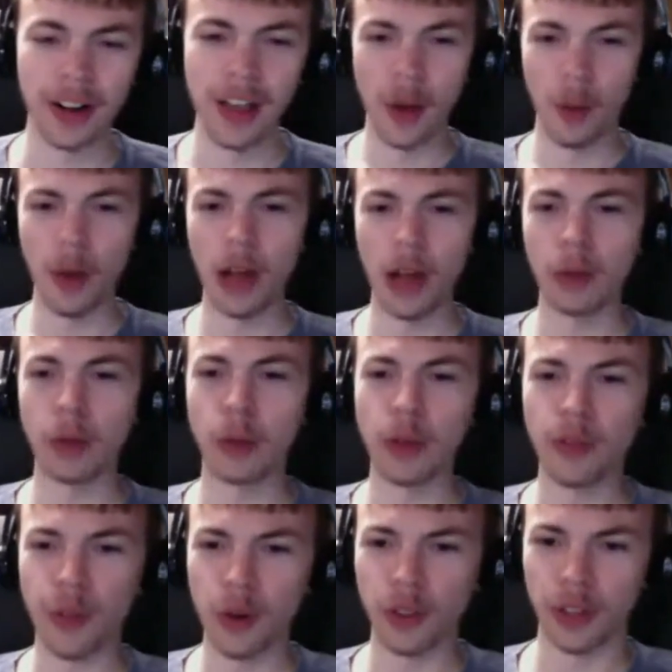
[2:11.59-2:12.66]
Why would we
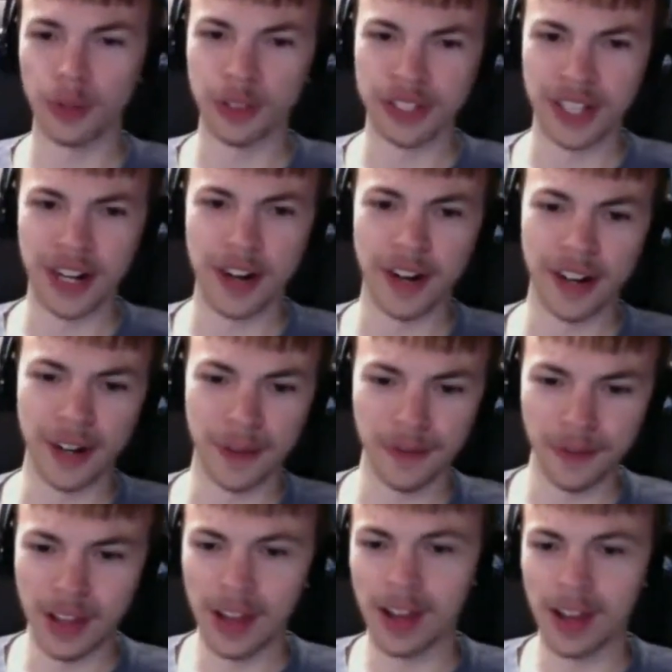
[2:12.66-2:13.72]
vote libertarian
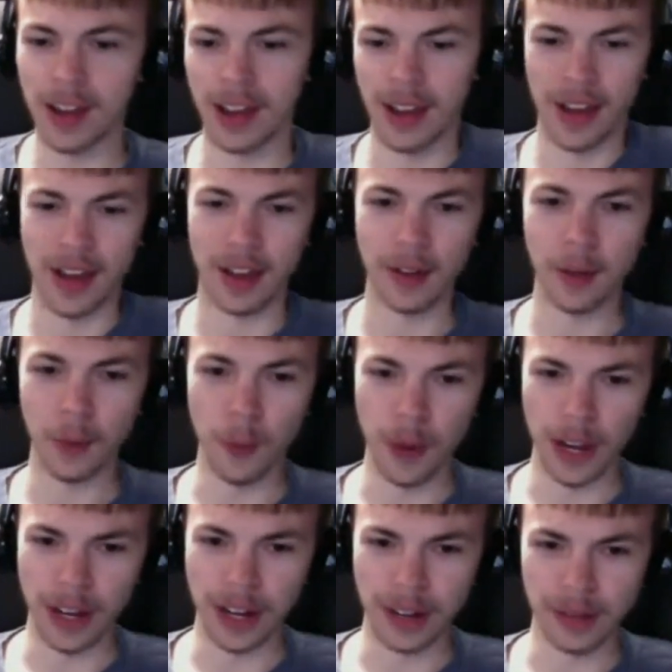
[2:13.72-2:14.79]

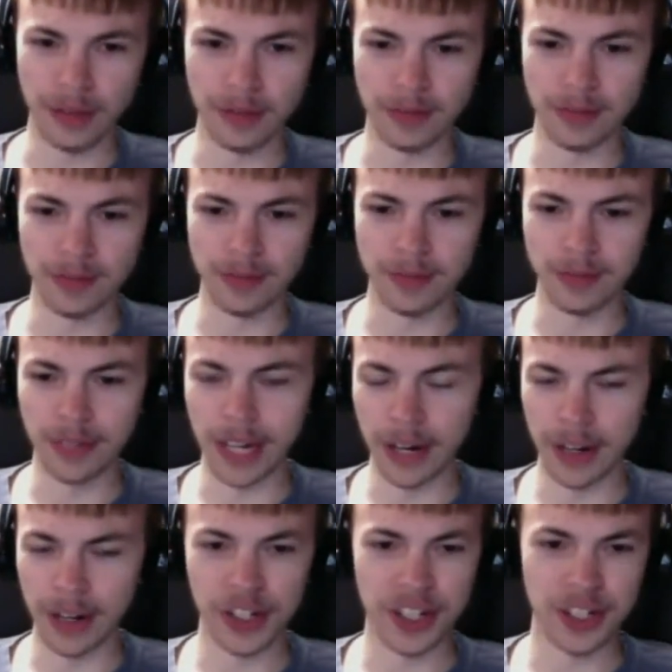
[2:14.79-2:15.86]
when Gary
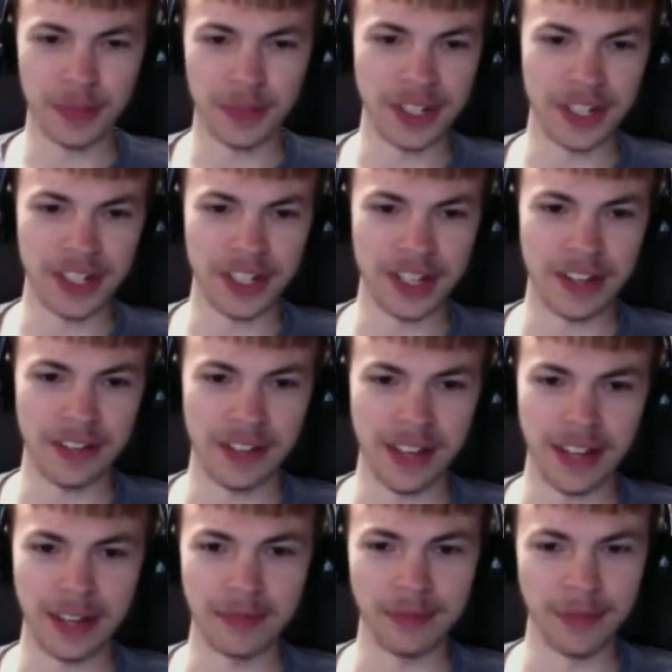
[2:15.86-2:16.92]
Johnson makes it sound like
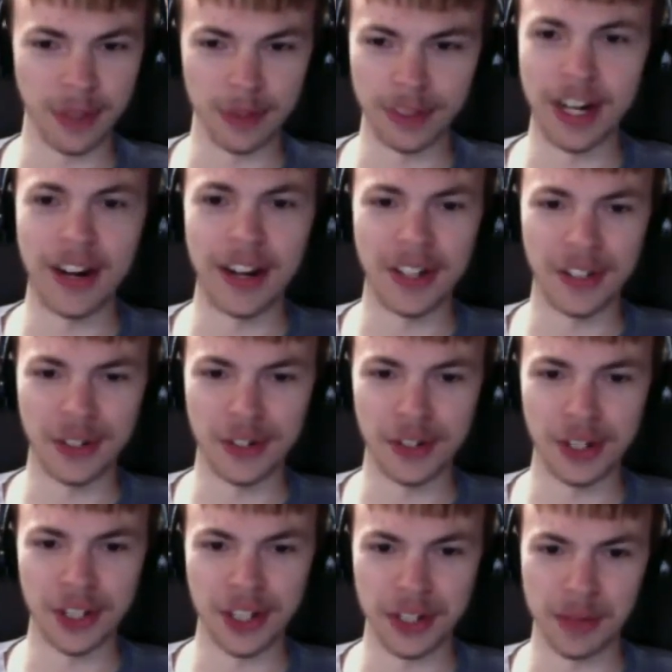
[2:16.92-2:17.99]
libertarians are
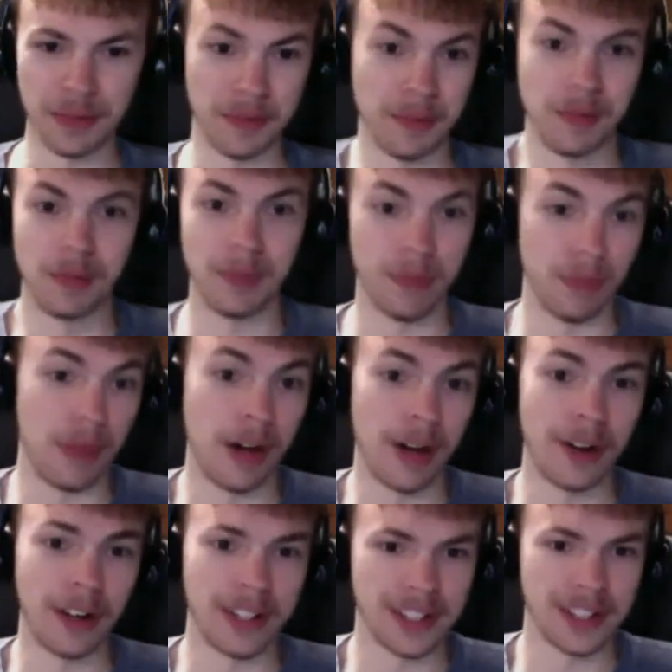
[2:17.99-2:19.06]
just
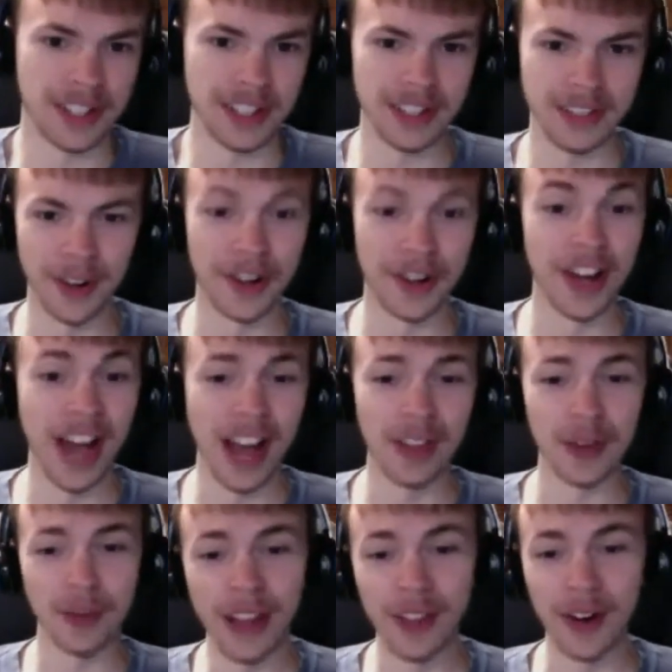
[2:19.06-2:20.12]
moderates? They're not.
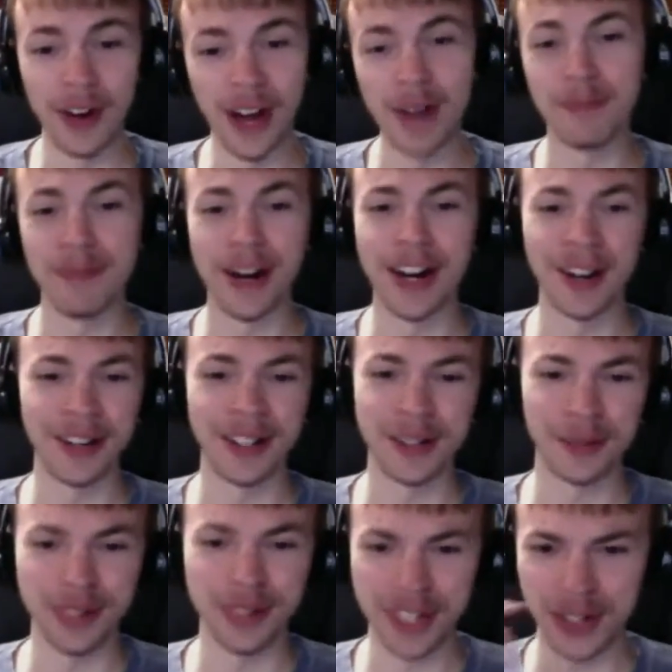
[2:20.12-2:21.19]
They're not moderates
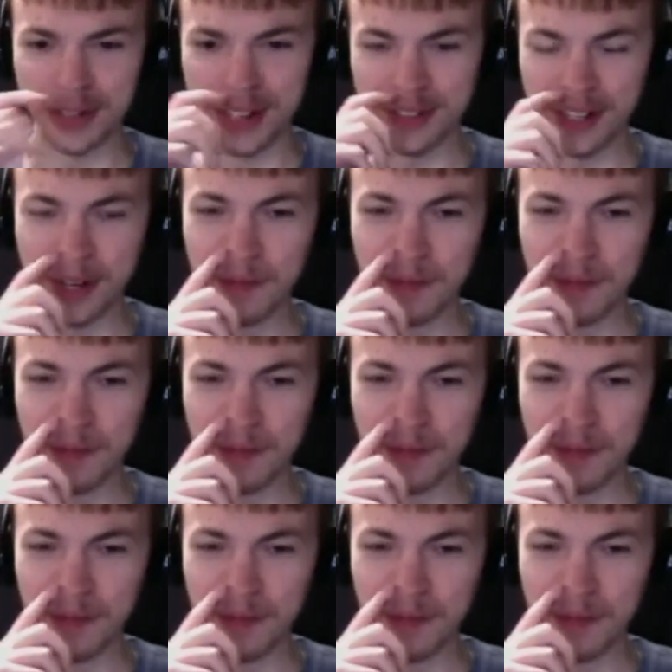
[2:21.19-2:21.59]
whatsoever.